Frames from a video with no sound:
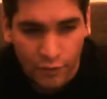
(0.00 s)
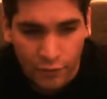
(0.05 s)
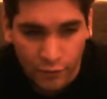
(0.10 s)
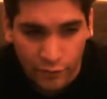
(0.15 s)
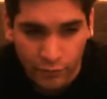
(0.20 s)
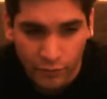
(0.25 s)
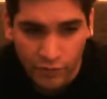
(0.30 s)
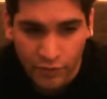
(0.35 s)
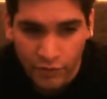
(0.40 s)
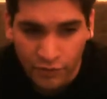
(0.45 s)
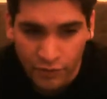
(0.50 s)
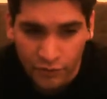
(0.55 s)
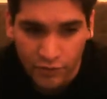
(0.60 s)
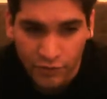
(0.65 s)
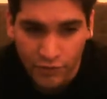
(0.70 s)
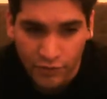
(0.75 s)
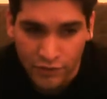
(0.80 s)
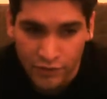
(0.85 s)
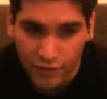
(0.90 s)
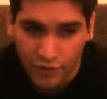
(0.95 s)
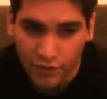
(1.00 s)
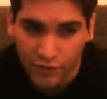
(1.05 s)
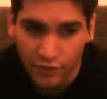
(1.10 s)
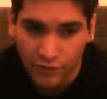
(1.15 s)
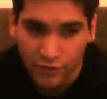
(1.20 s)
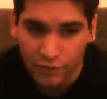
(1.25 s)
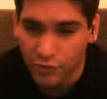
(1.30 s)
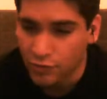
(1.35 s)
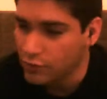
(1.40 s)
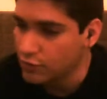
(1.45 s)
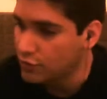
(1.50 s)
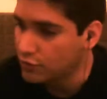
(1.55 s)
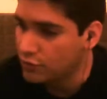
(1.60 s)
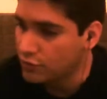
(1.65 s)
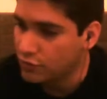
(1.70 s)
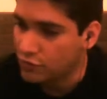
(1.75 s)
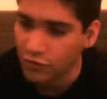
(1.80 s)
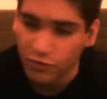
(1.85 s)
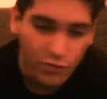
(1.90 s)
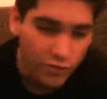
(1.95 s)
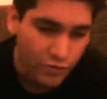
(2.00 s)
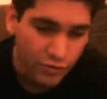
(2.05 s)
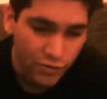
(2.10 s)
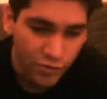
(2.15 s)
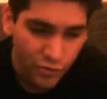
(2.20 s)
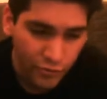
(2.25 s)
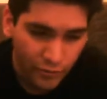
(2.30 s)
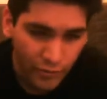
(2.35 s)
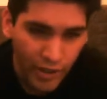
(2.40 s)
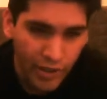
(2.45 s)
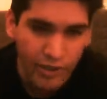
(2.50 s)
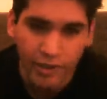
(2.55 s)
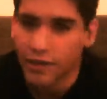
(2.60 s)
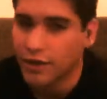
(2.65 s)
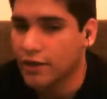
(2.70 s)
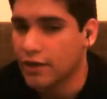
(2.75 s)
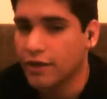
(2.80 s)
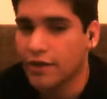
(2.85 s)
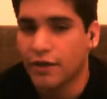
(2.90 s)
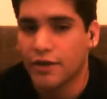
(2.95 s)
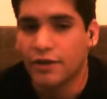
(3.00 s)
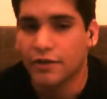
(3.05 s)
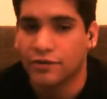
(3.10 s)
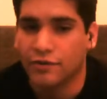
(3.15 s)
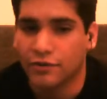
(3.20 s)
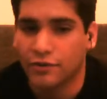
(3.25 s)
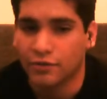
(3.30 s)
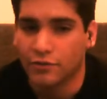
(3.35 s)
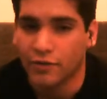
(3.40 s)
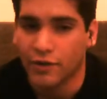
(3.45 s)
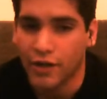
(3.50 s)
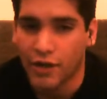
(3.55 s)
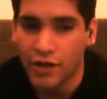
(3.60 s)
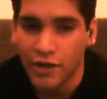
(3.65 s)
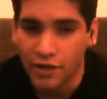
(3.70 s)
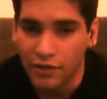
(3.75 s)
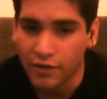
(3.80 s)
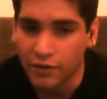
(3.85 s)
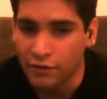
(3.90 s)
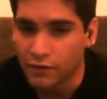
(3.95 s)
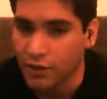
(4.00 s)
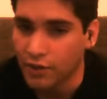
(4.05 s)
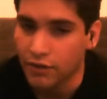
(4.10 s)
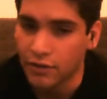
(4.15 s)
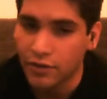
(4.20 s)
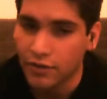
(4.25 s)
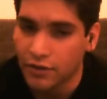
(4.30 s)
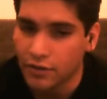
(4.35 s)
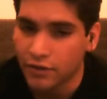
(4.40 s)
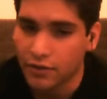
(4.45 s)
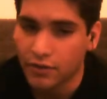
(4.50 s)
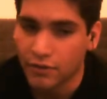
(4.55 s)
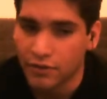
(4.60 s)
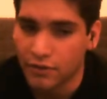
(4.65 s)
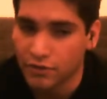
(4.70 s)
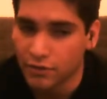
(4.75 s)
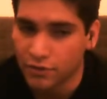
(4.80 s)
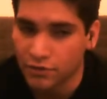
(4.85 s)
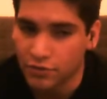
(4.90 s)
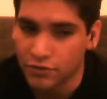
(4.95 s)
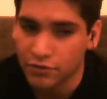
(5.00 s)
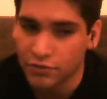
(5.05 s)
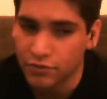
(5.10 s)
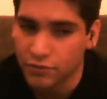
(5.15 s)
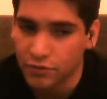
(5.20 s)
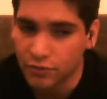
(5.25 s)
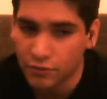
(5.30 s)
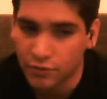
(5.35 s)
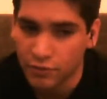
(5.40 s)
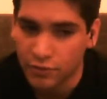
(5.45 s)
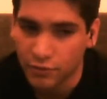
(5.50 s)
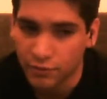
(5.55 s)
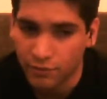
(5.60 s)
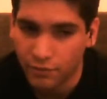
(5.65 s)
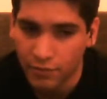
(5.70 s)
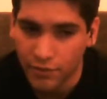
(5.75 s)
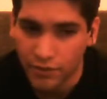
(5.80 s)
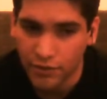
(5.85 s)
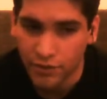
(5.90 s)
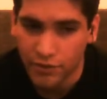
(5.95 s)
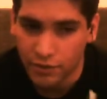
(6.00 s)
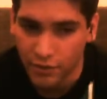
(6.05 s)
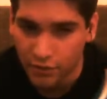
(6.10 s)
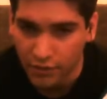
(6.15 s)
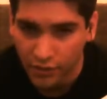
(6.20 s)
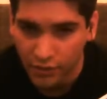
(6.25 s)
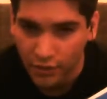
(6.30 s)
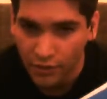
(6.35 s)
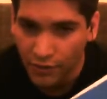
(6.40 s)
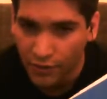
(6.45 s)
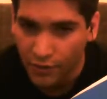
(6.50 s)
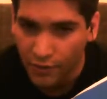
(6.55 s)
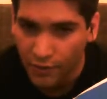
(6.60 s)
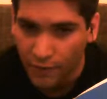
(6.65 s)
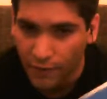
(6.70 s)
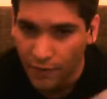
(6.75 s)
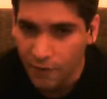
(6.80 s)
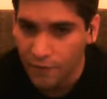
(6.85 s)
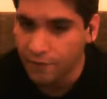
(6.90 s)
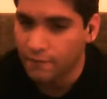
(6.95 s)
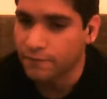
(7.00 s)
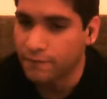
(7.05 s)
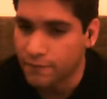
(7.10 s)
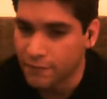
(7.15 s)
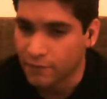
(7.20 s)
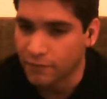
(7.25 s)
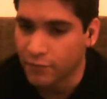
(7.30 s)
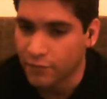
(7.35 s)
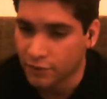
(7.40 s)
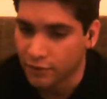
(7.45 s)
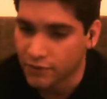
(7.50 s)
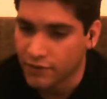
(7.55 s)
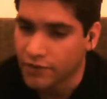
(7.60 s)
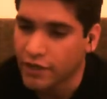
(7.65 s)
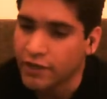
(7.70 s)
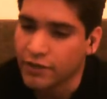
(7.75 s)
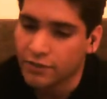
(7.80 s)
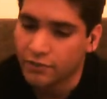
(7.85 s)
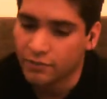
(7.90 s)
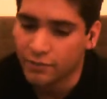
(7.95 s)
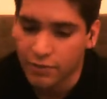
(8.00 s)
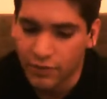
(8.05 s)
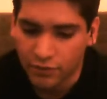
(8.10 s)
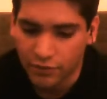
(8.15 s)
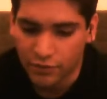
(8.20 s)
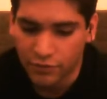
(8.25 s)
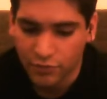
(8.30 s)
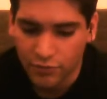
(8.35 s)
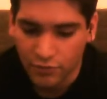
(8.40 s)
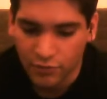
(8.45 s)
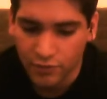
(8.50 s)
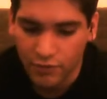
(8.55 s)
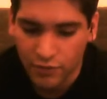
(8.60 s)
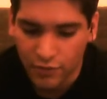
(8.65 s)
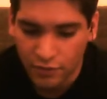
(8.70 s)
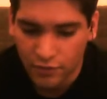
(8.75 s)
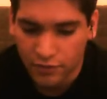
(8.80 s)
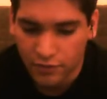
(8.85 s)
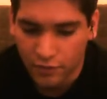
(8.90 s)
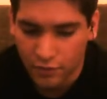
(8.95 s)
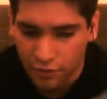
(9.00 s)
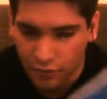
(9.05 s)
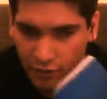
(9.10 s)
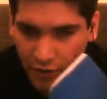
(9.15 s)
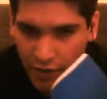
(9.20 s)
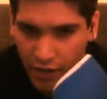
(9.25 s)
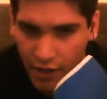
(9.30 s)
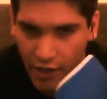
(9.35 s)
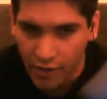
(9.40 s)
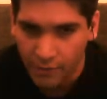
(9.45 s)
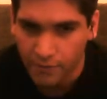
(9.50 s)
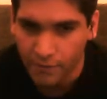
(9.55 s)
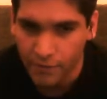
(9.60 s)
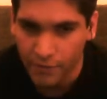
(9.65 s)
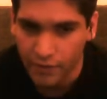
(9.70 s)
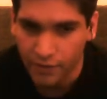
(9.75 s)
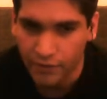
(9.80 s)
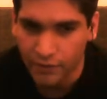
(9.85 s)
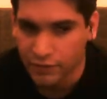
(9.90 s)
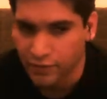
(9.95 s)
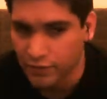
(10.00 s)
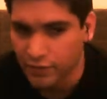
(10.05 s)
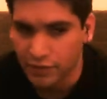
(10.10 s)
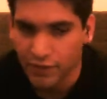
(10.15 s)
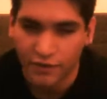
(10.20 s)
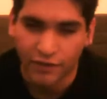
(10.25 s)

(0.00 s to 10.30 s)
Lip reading: You will be in touch and you could turn your back to anyone. You will be comfortable with that because you will know everything.